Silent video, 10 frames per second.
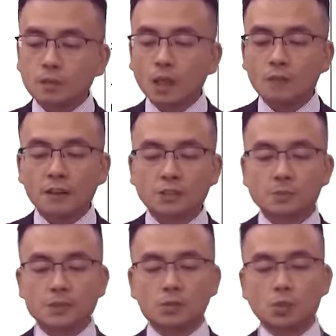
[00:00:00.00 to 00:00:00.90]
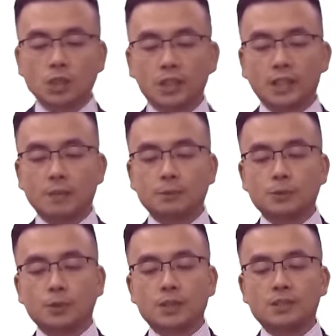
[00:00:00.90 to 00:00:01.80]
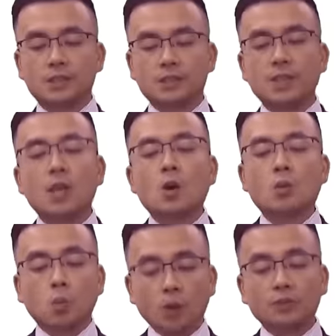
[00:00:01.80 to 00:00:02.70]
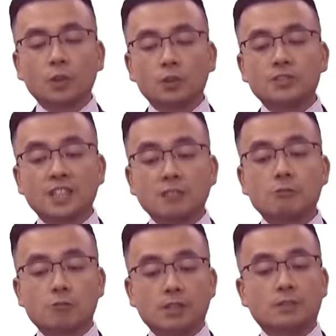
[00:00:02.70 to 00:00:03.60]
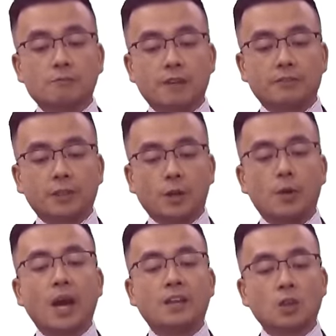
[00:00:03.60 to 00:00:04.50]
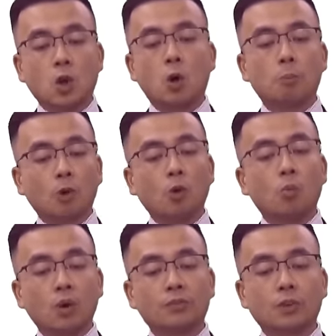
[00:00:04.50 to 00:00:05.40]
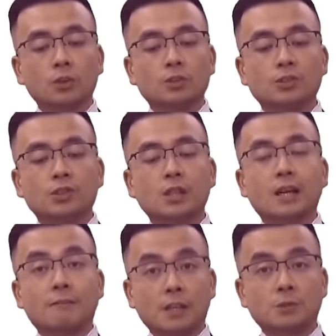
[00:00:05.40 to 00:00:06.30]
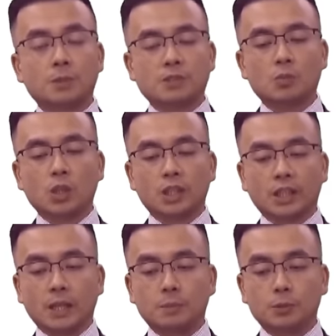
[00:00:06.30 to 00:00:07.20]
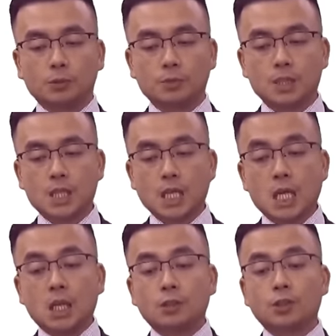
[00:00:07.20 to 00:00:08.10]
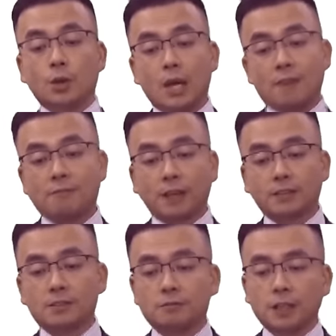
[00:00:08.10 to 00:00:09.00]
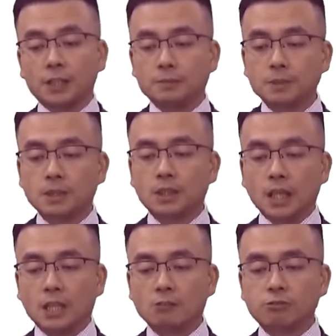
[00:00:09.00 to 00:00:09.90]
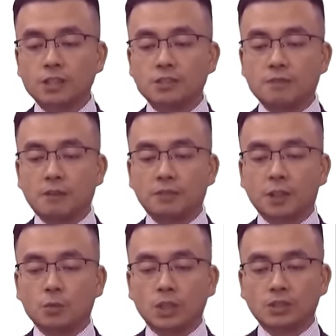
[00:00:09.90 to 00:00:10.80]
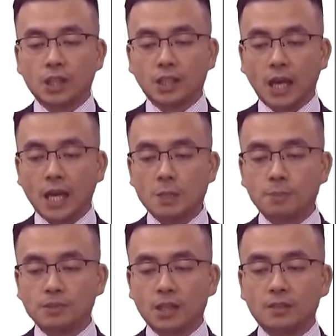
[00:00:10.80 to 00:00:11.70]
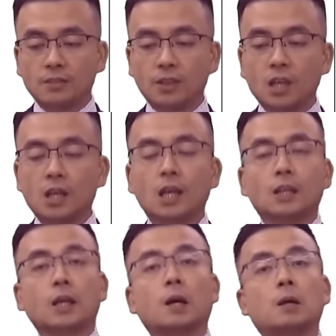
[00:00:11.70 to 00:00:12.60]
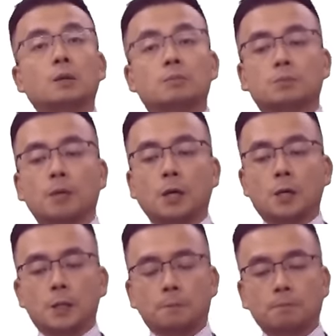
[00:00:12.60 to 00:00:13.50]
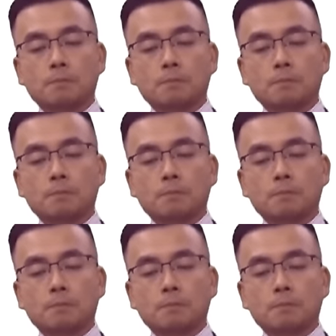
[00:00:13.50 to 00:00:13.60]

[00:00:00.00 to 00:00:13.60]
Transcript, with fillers: Investment in working capital is at $1 increase in revenue and $0.1 investments in working capital. So effectively, the increase in revenue, we take 8% and times by